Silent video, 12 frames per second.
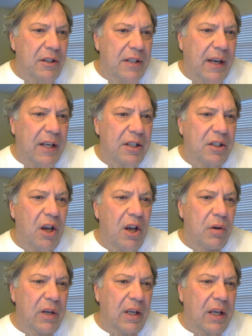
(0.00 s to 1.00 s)
like it's
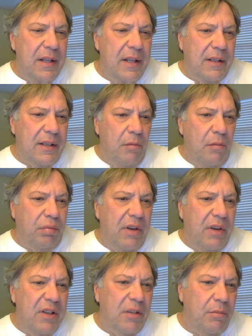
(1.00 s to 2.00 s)
going against some
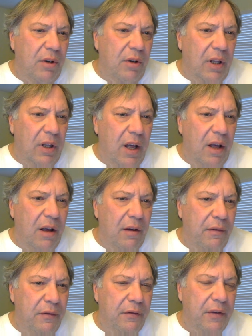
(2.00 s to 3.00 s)
principle
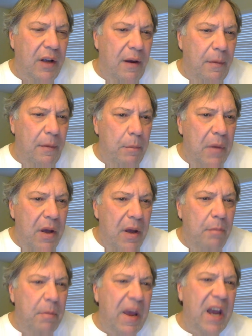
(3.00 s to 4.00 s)
of
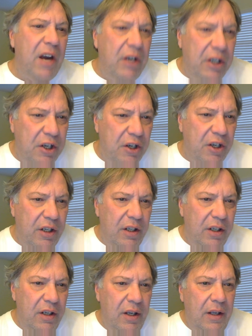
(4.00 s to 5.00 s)
parenthood
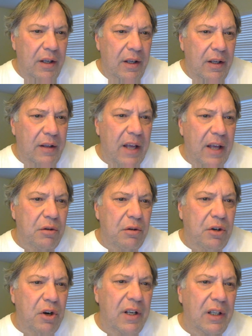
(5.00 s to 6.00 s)
that you
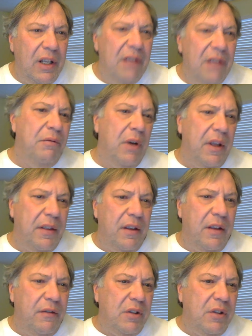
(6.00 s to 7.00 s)
couldn't live with
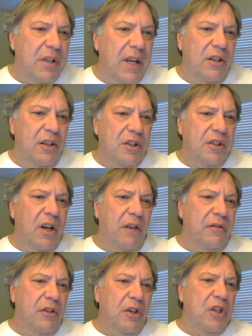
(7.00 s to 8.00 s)
if you said to
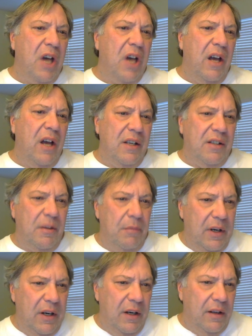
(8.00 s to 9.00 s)
yourself, your child doesn't
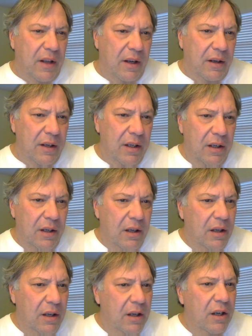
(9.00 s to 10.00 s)
mean anything.
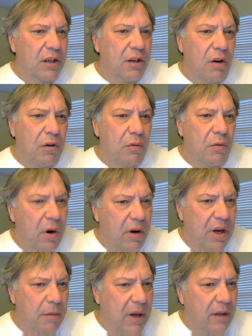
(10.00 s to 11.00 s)
Don't
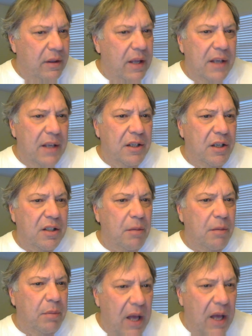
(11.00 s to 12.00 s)
worry about that. Just
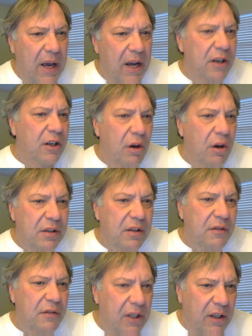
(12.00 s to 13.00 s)
apply it and notice
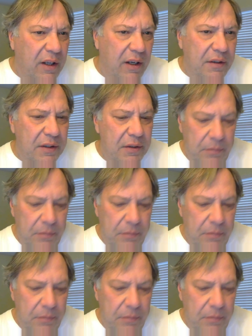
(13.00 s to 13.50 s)
the feelings.